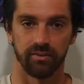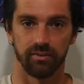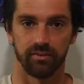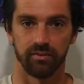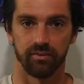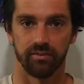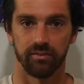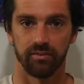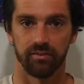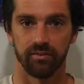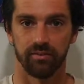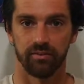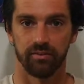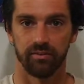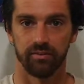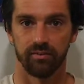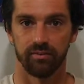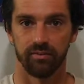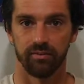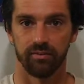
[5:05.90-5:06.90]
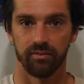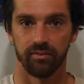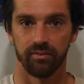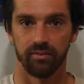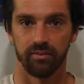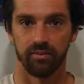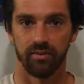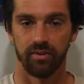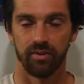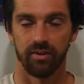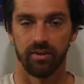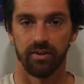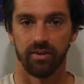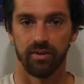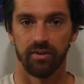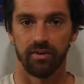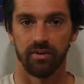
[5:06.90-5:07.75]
[no speech]